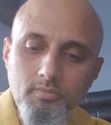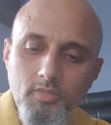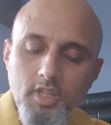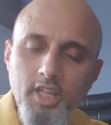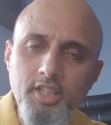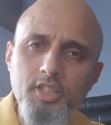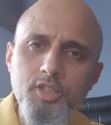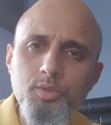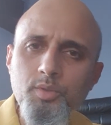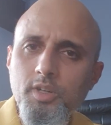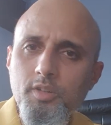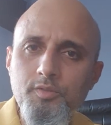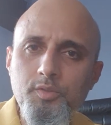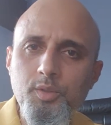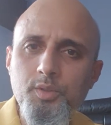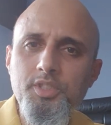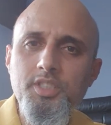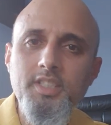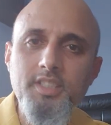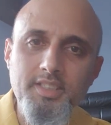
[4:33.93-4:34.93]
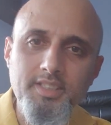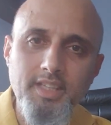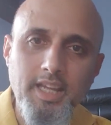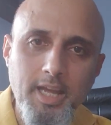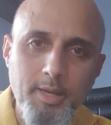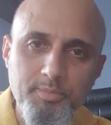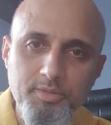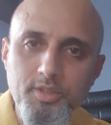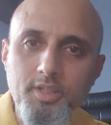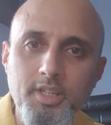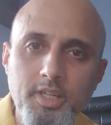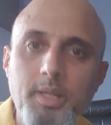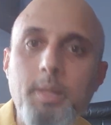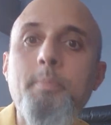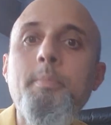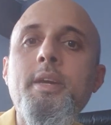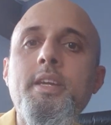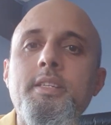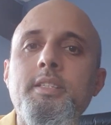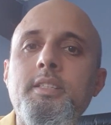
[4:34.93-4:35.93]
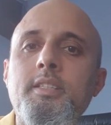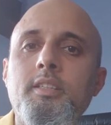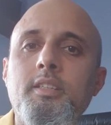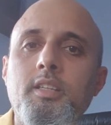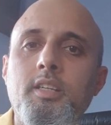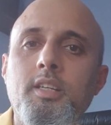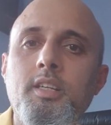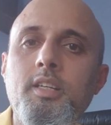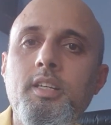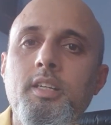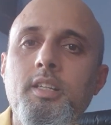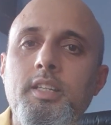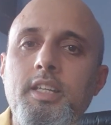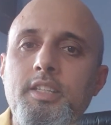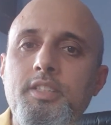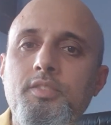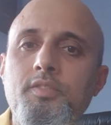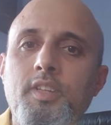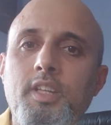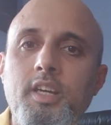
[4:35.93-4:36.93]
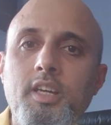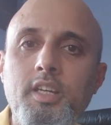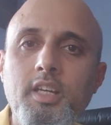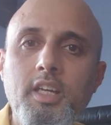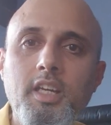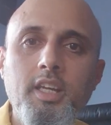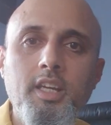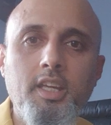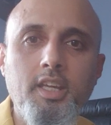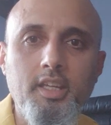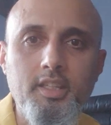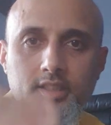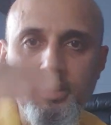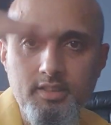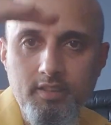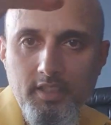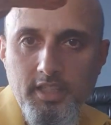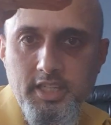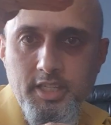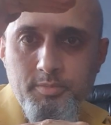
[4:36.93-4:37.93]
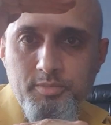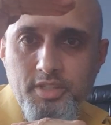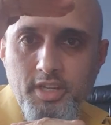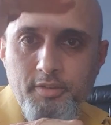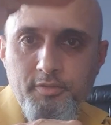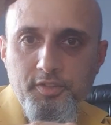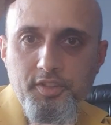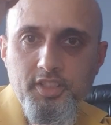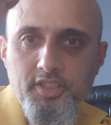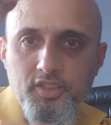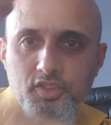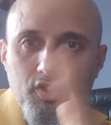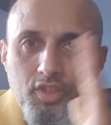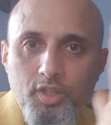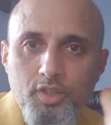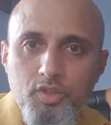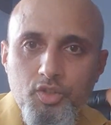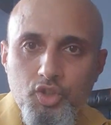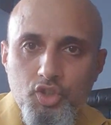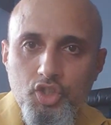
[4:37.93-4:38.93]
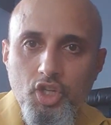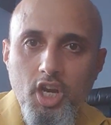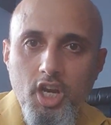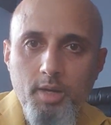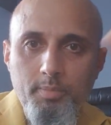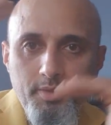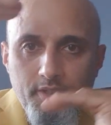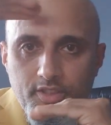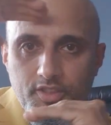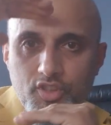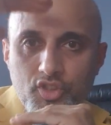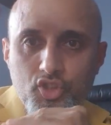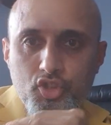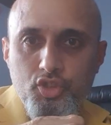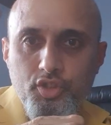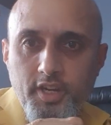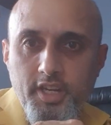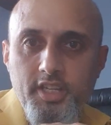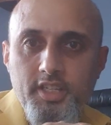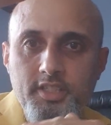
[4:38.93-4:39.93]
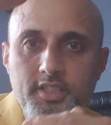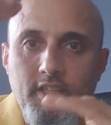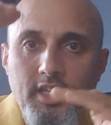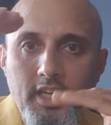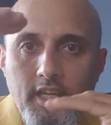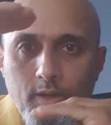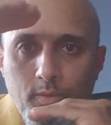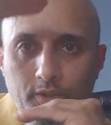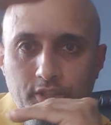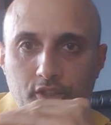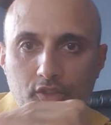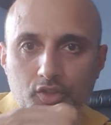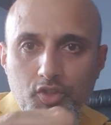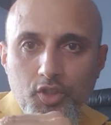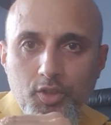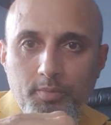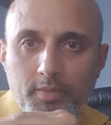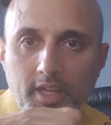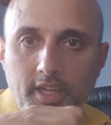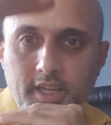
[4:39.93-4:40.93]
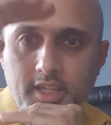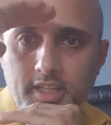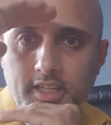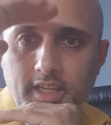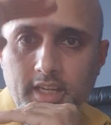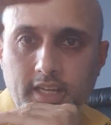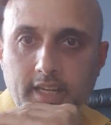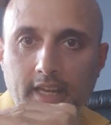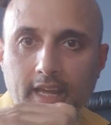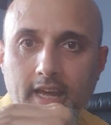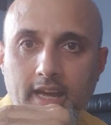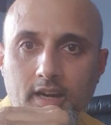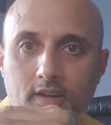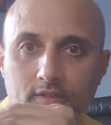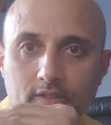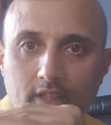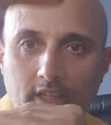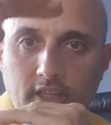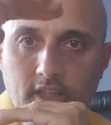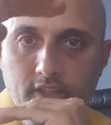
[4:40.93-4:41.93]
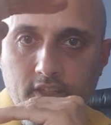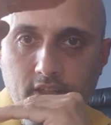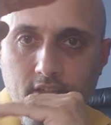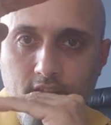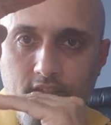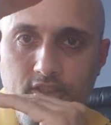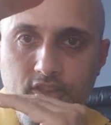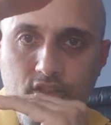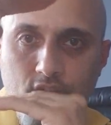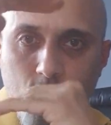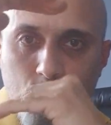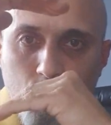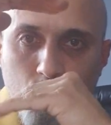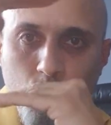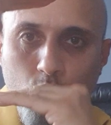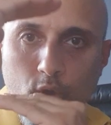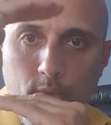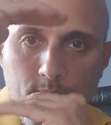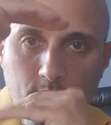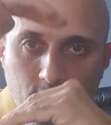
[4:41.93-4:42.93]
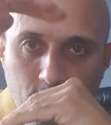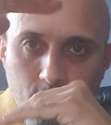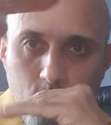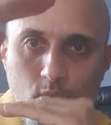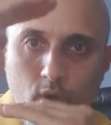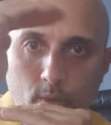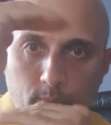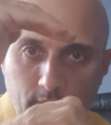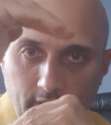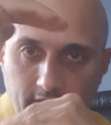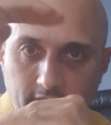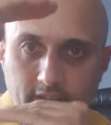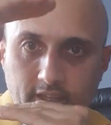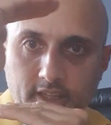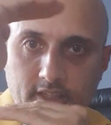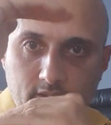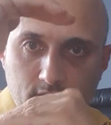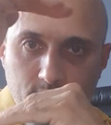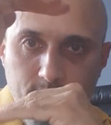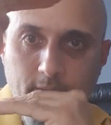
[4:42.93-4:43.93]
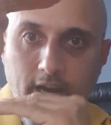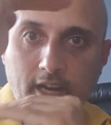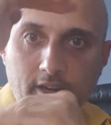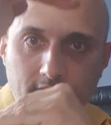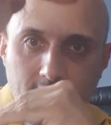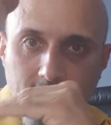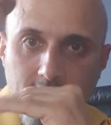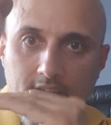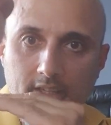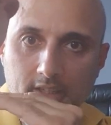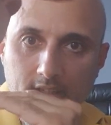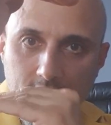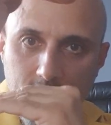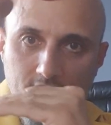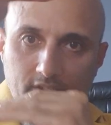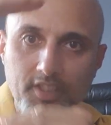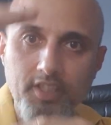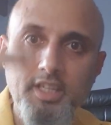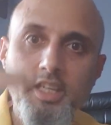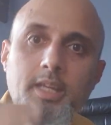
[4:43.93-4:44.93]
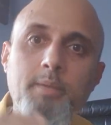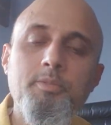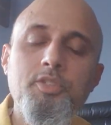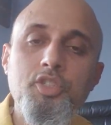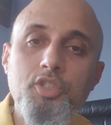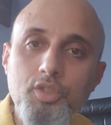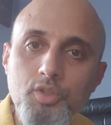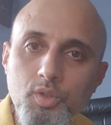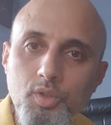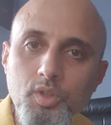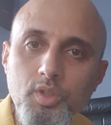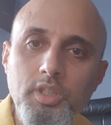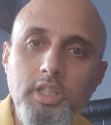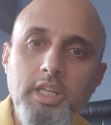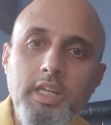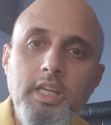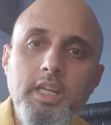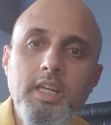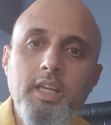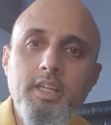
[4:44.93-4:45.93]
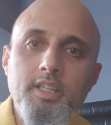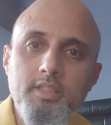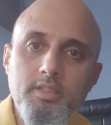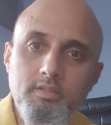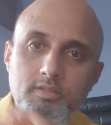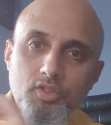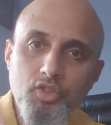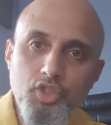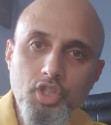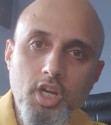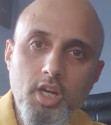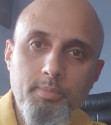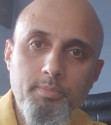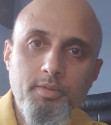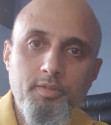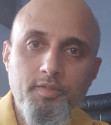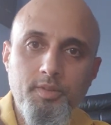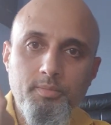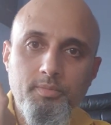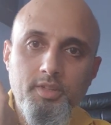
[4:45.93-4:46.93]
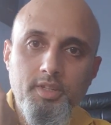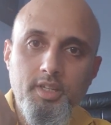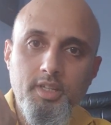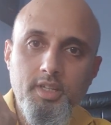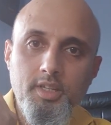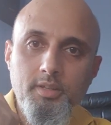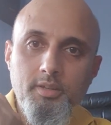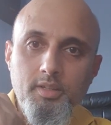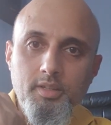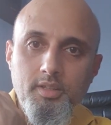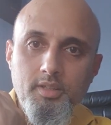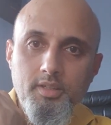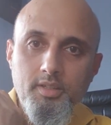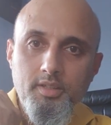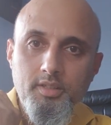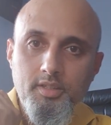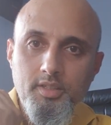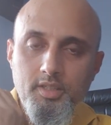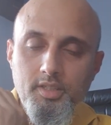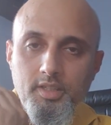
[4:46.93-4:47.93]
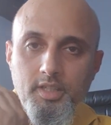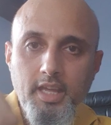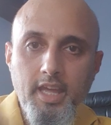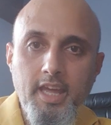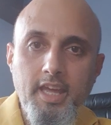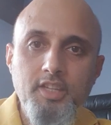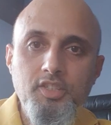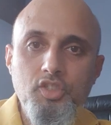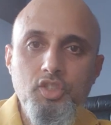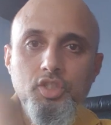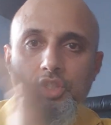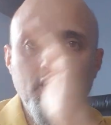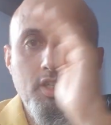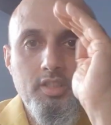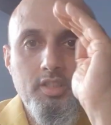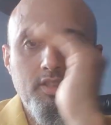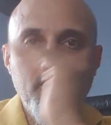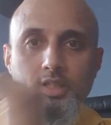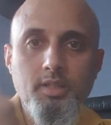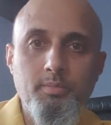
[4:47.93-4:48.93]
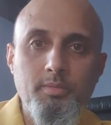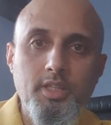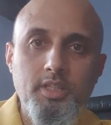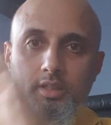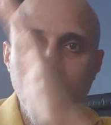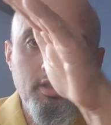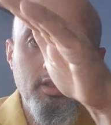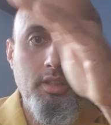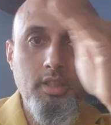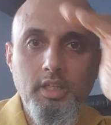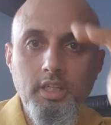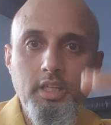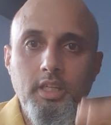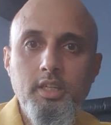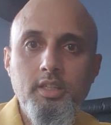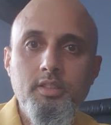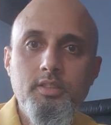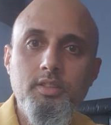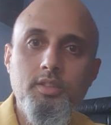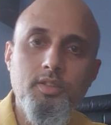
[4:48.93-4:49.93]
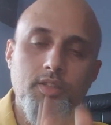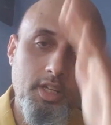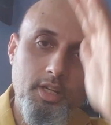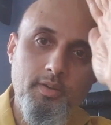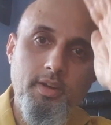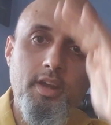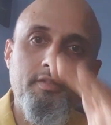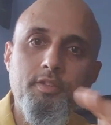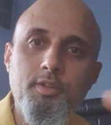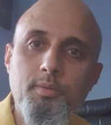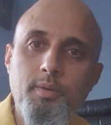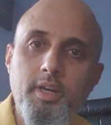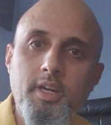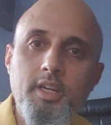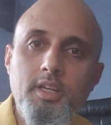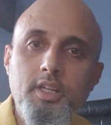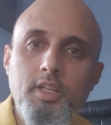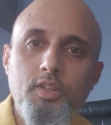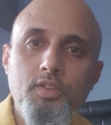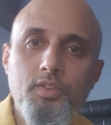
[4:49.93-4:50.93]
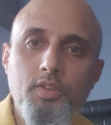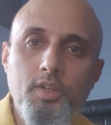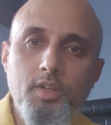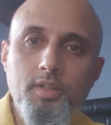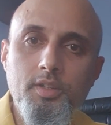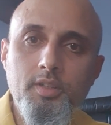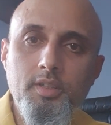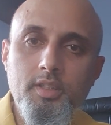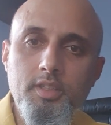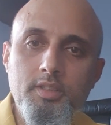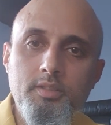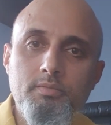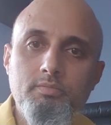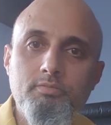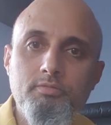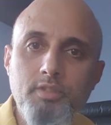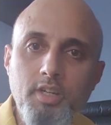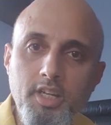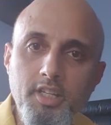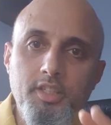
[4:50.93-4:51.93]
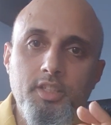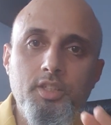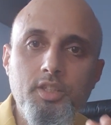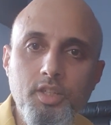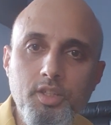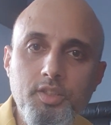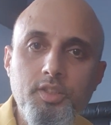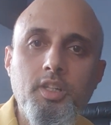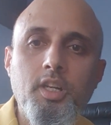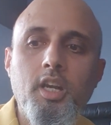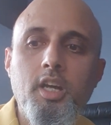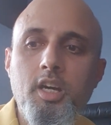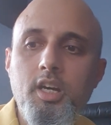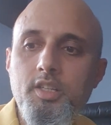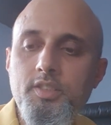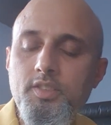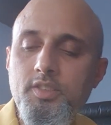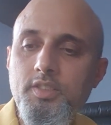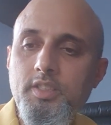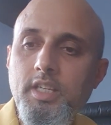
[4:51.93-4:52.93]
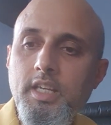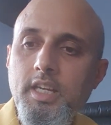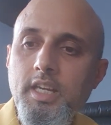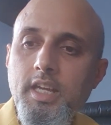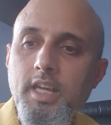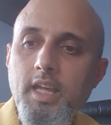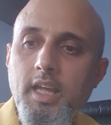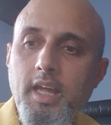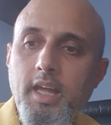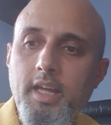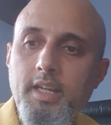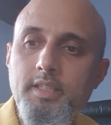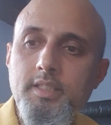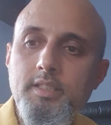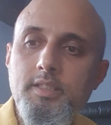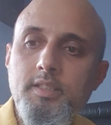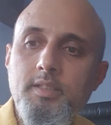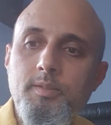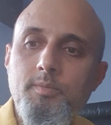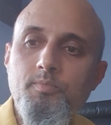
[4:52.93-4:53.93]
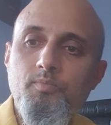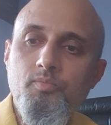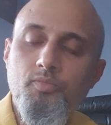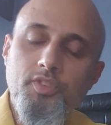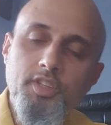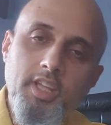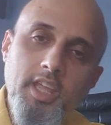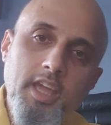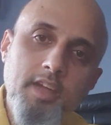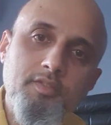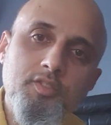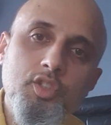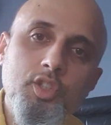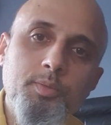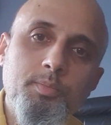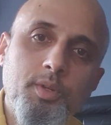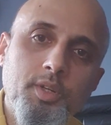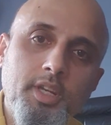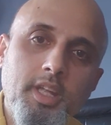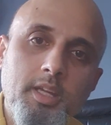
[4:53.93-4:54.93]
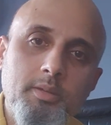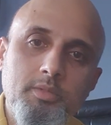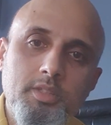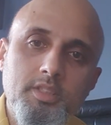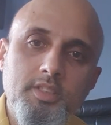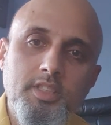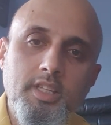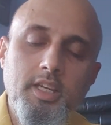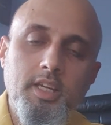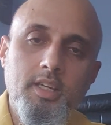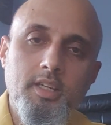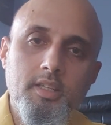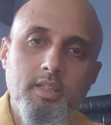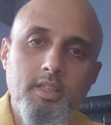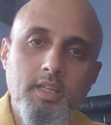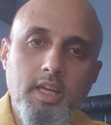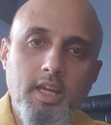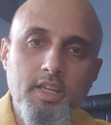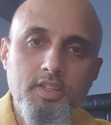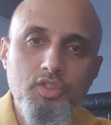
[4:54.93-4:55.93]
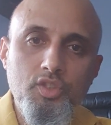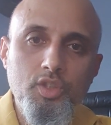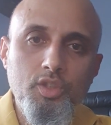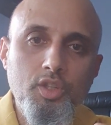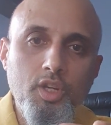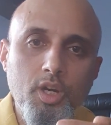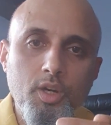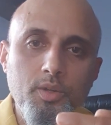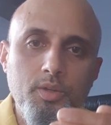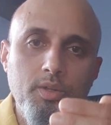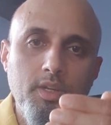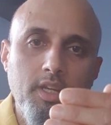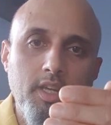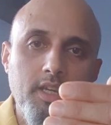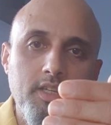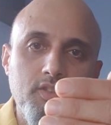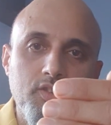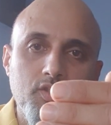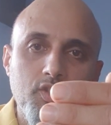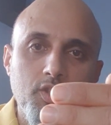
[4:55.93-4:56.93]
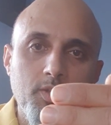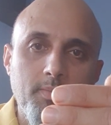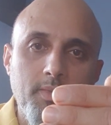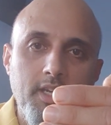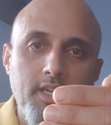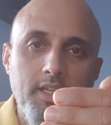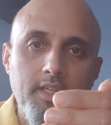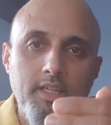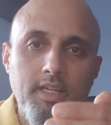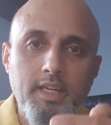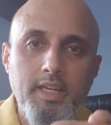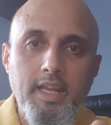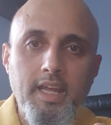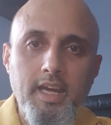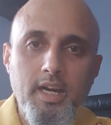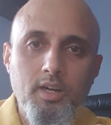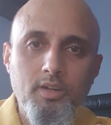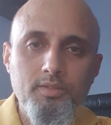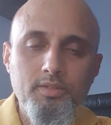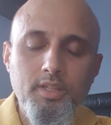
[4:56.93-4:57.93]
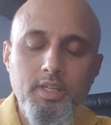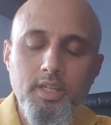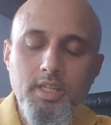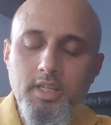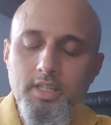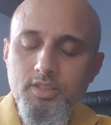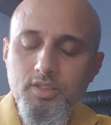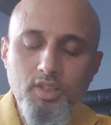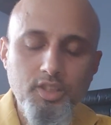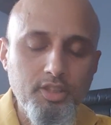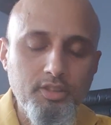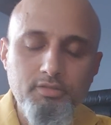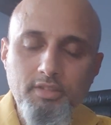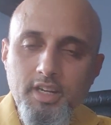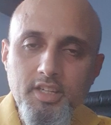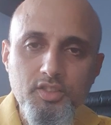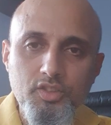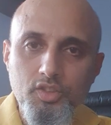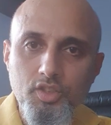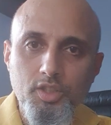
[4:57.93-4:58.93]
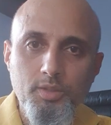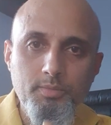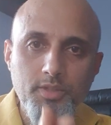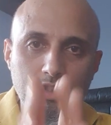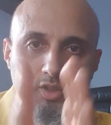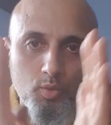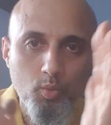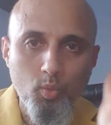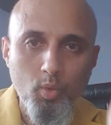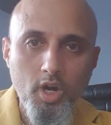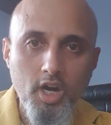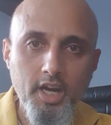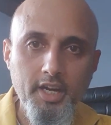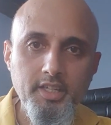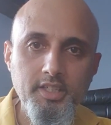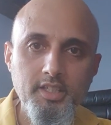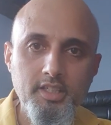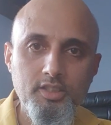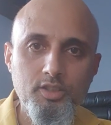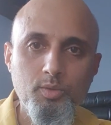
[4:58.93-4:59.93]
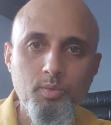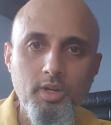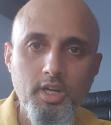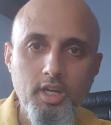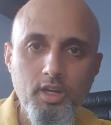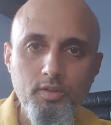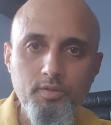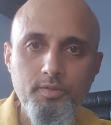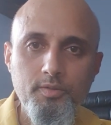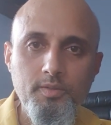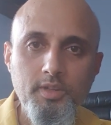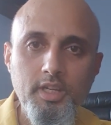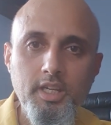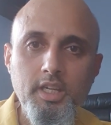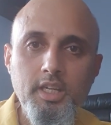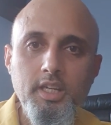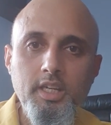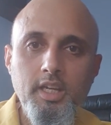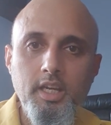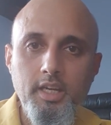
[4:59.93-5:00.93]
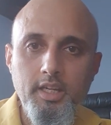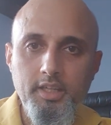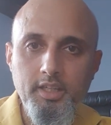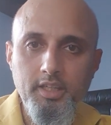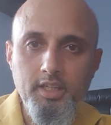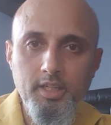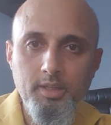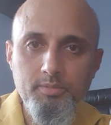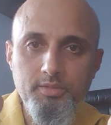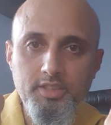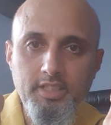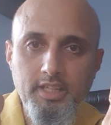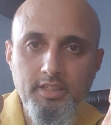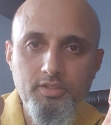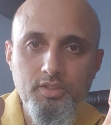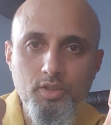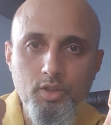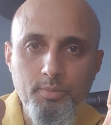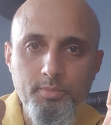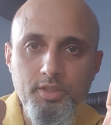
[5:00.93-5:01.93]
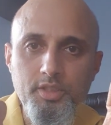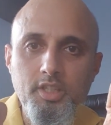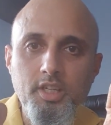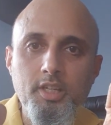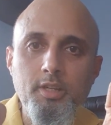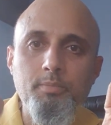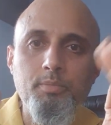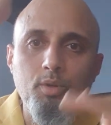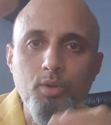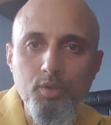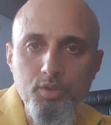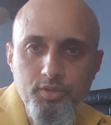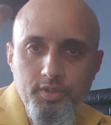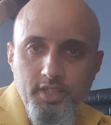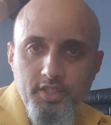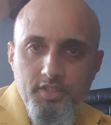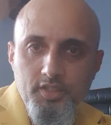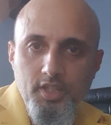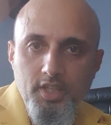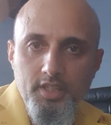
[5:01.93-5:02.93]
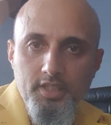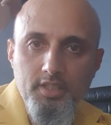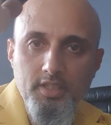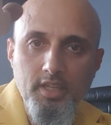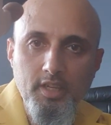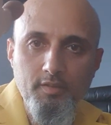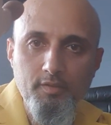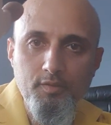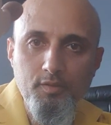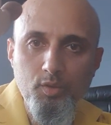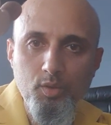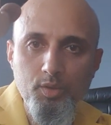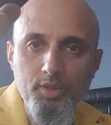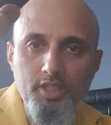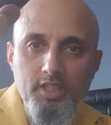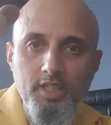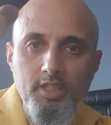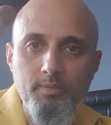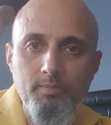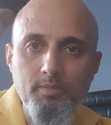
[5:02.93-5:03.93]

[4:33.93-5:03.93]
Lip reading: And the 1240 is absolutely an amazing lens for that. It keeps everything so sharp and straight when you zoom in and out. You know, there's no wobbling and barreling of the image at all. It's sharp from the edge to the middle to, you know, everywhere. So it's really good glass. And the f2.8 means that as you go zoom in and out, it's not a great zoom. It's wide at 12. and it comes down to almost like a portrait size at 40.